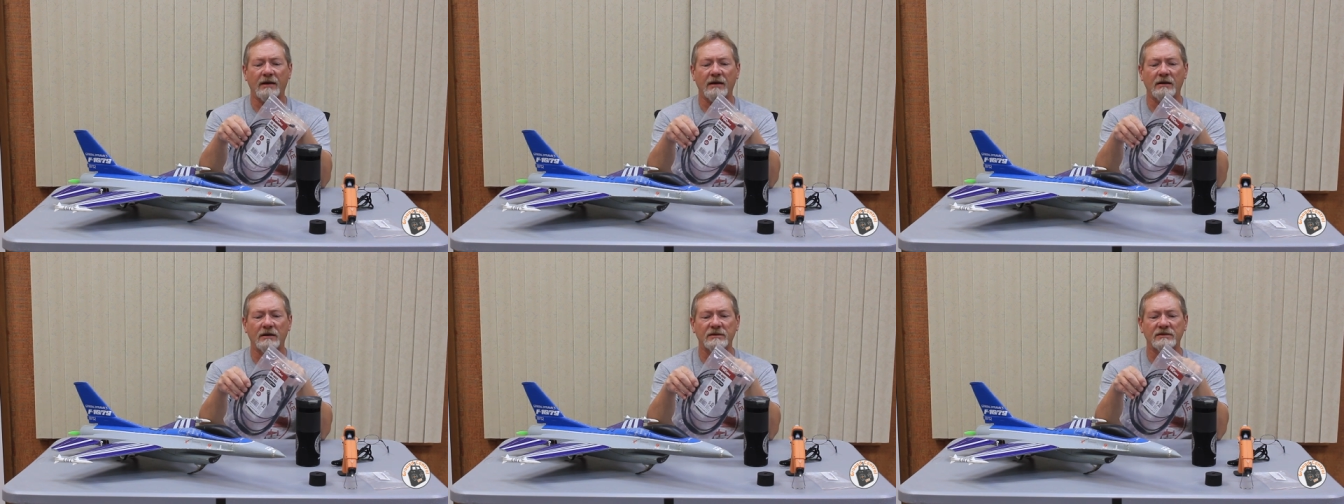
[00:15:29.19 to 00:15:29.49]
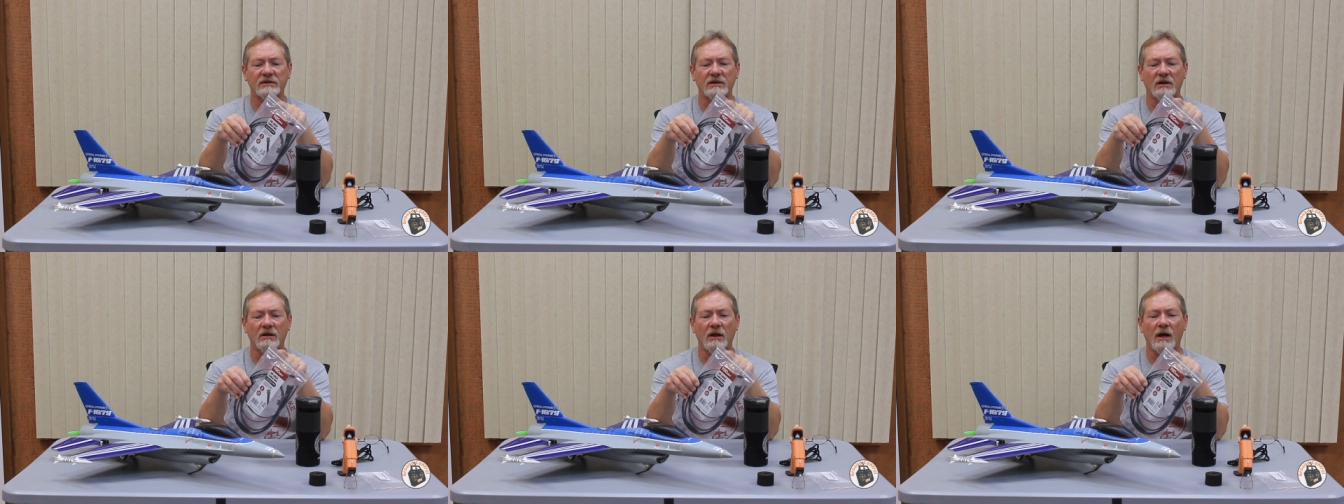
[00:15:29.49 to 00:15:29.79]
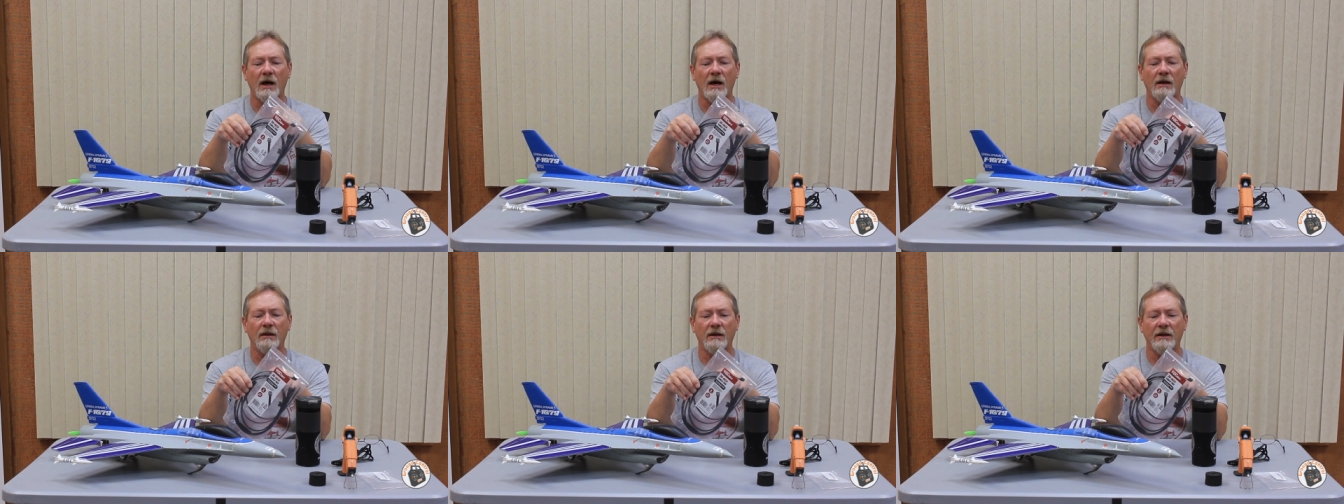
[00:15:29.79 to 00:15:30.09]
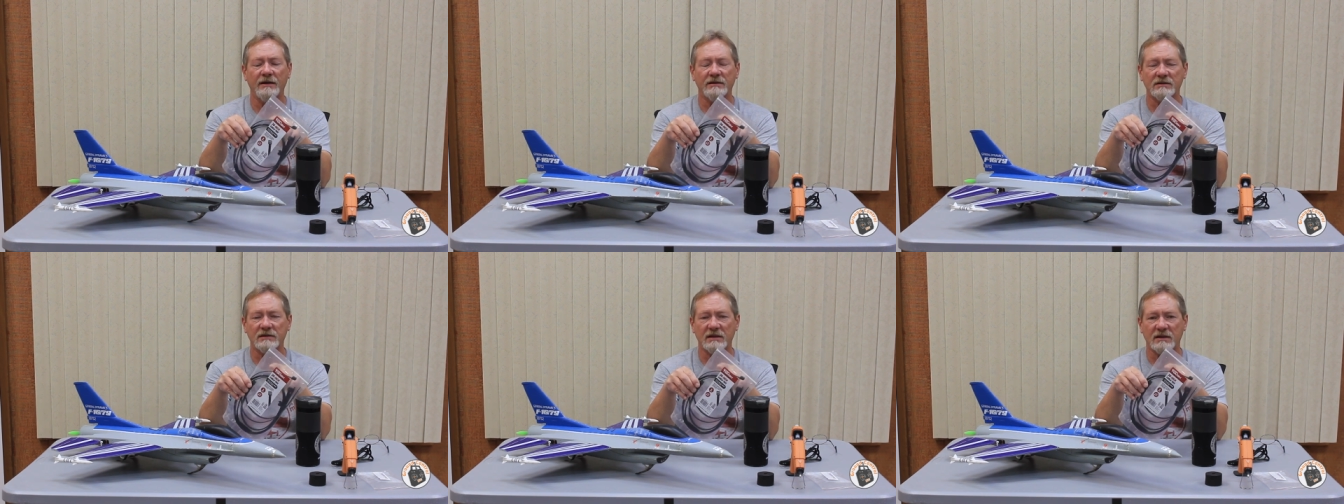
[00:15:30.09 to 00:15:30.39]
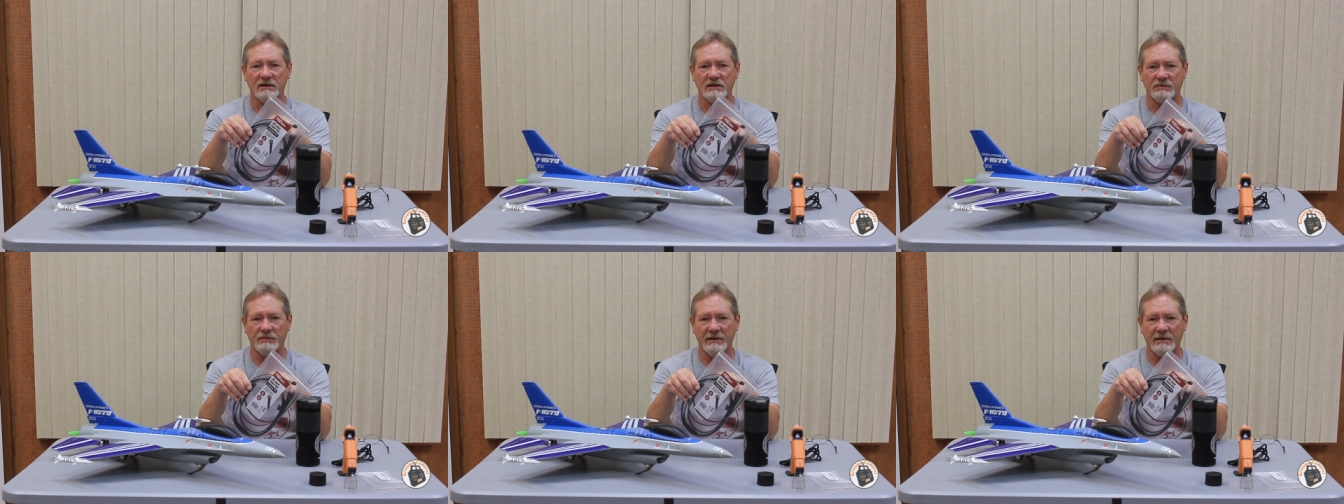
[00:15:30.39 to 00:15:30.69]
it is a lot less
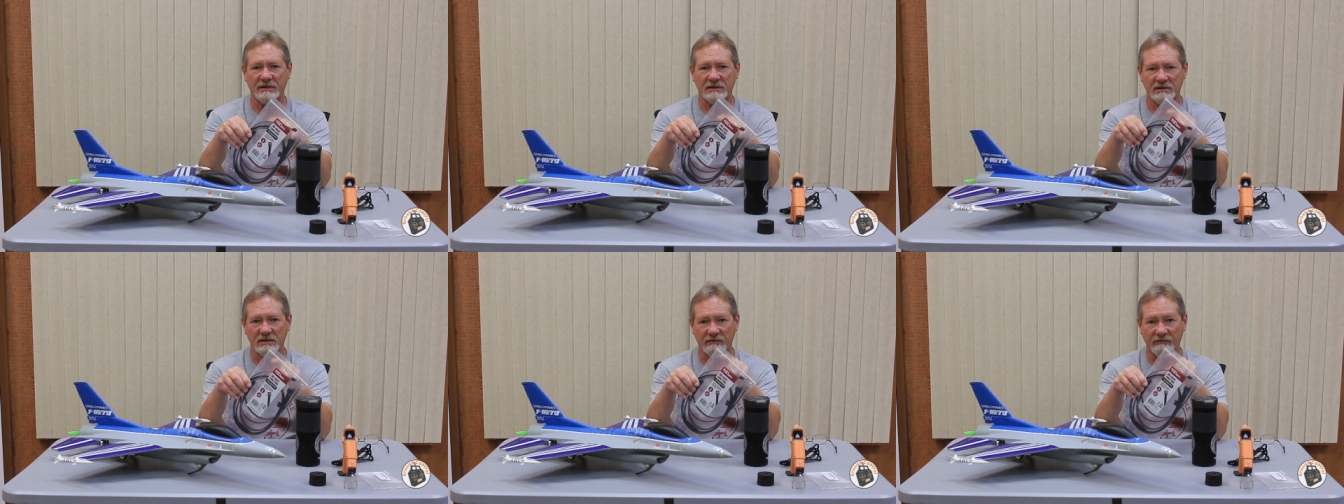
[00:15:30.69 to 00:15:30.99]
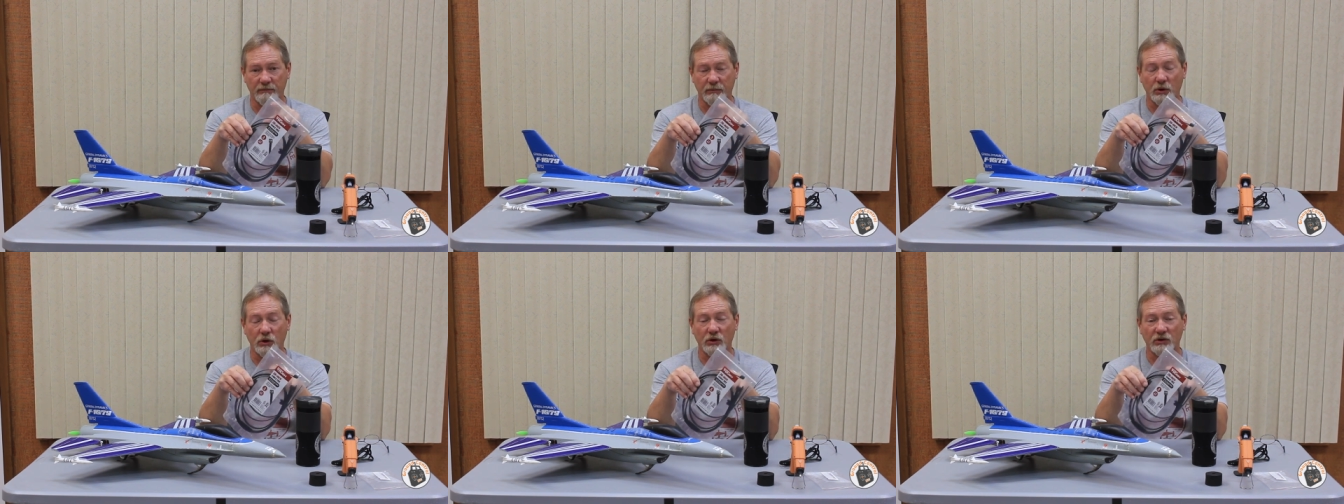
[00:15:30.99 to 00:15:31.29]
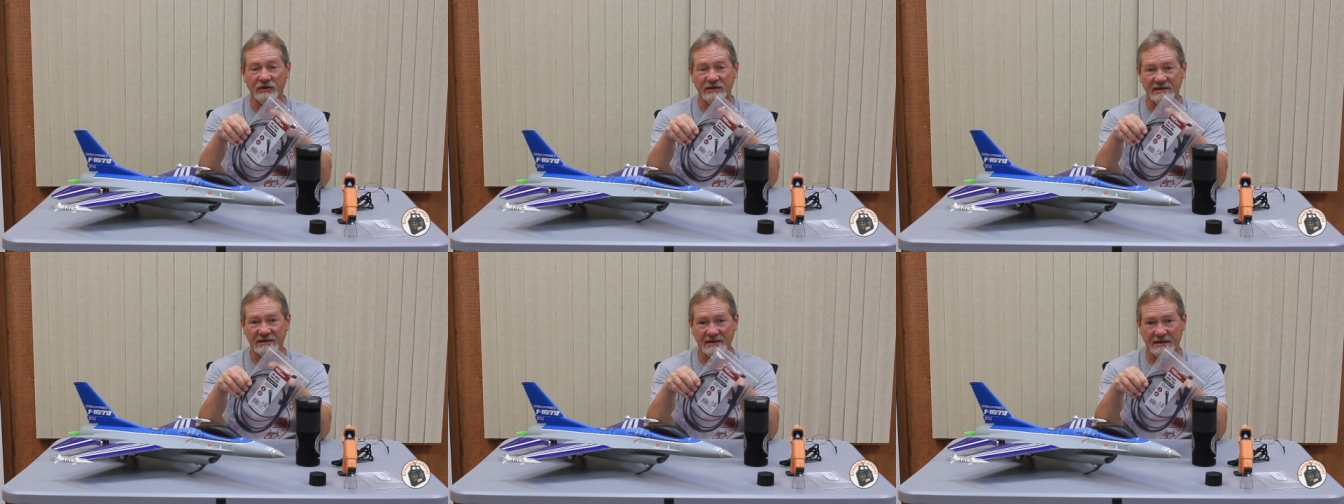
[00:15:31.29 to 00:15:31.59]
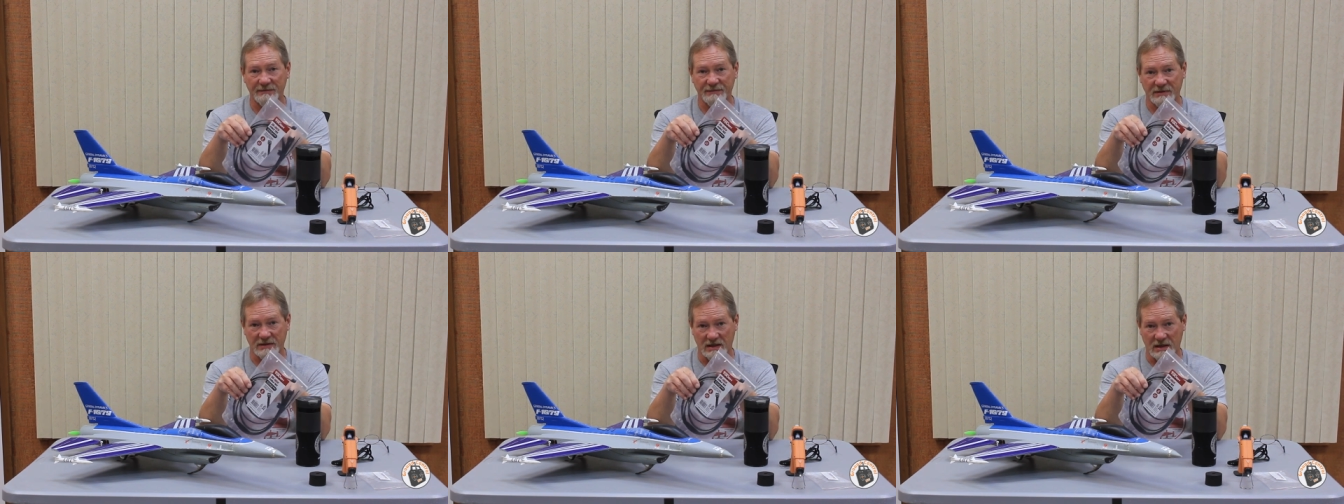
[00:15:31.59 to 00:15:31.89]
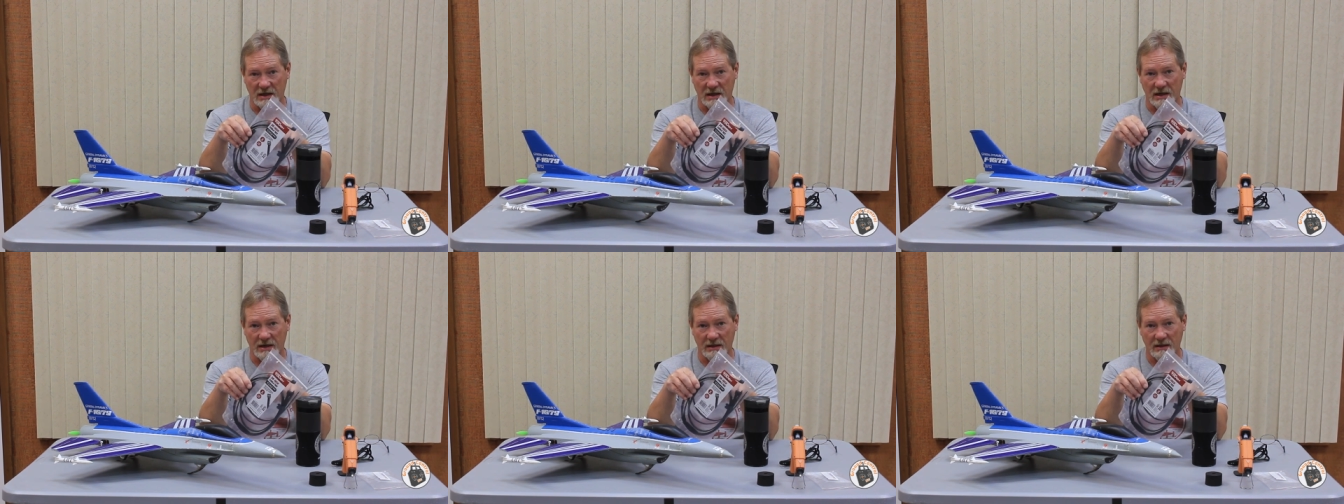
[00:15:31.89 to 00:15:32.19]
expensive per zip
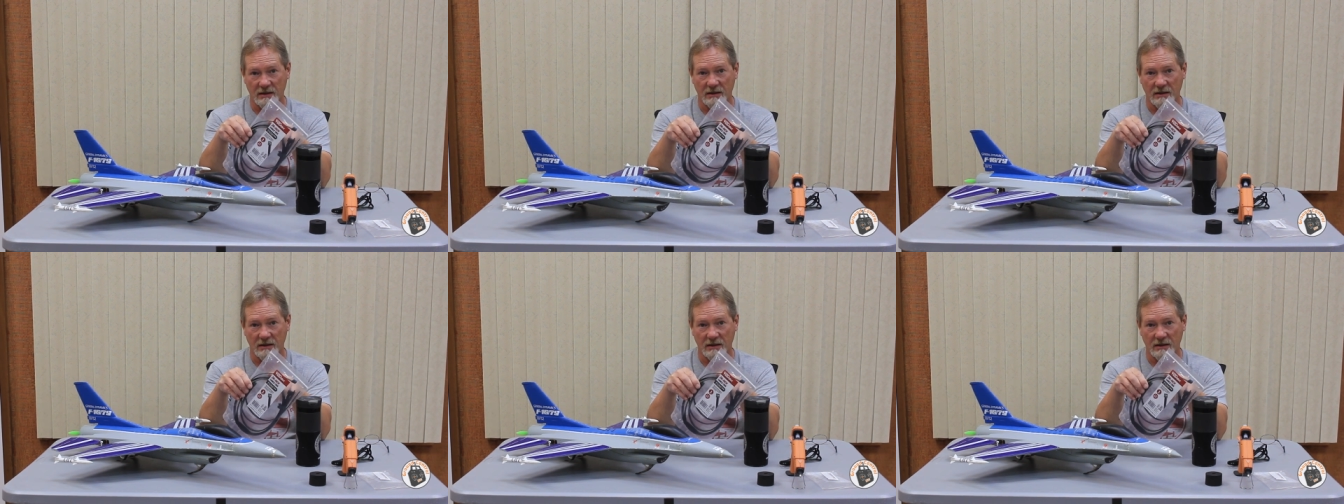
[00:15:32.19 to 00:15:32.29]
tie,